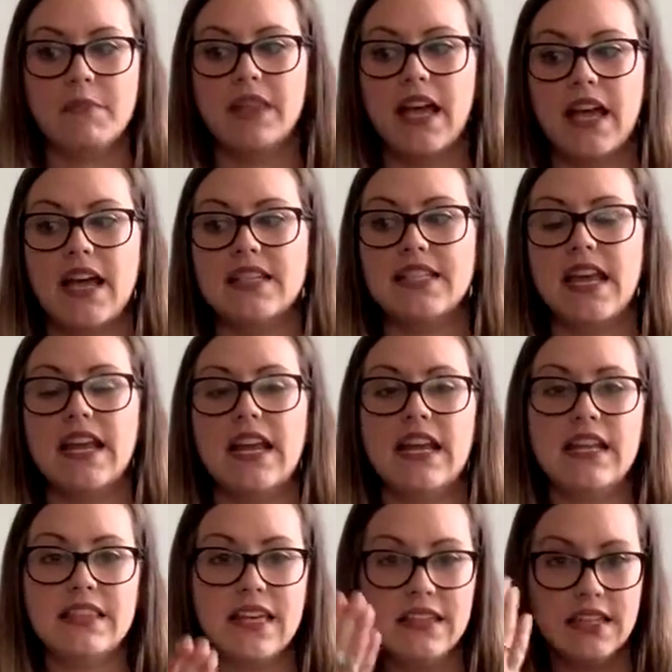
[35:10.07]
And like I said,
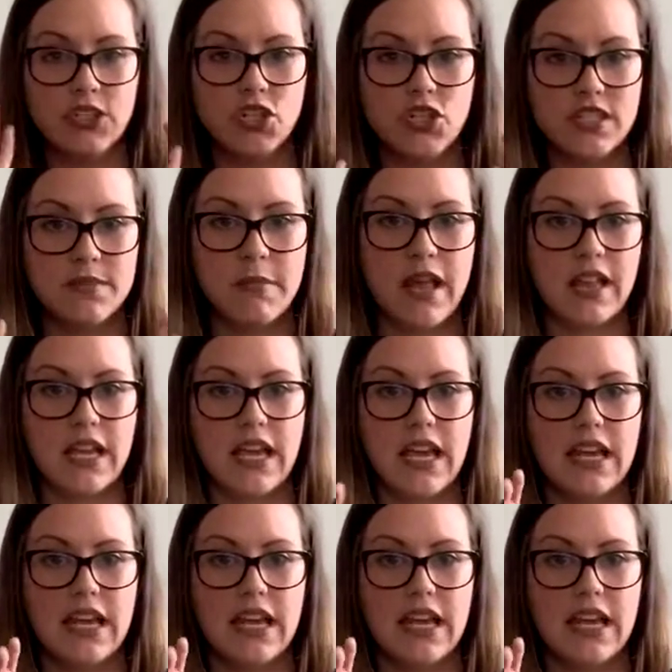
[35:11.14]
anything that you're smelling,